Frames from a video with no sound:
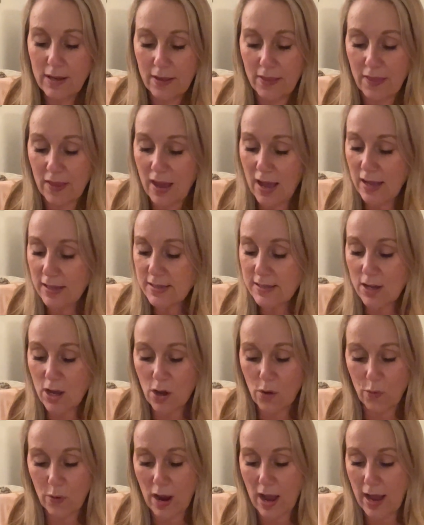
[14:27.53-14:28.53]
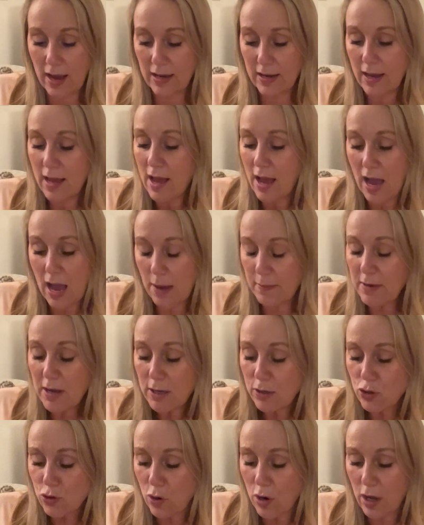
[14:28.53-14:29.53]
That's all right. I'm
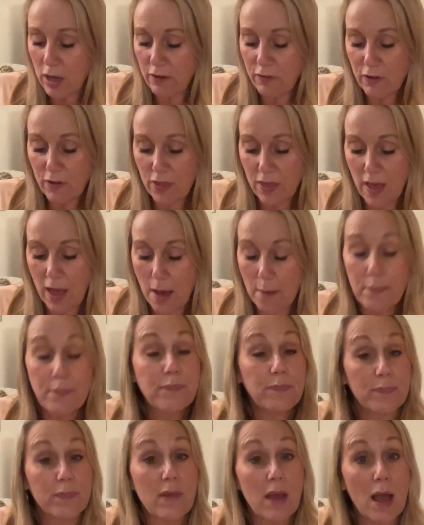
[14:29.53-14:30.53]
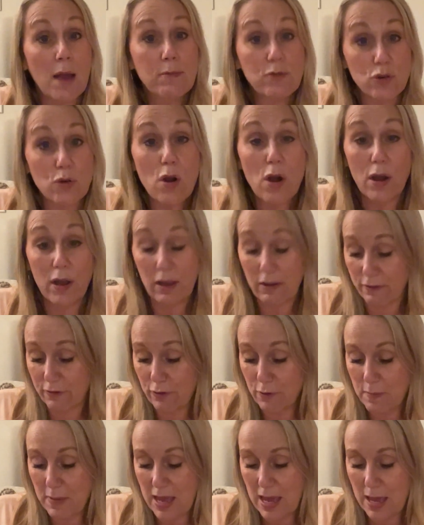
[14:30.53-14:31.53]
not drawing for them. I'm drawing for
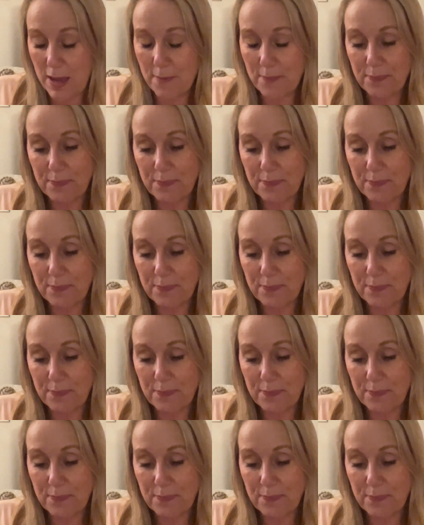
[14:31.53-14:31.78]
me.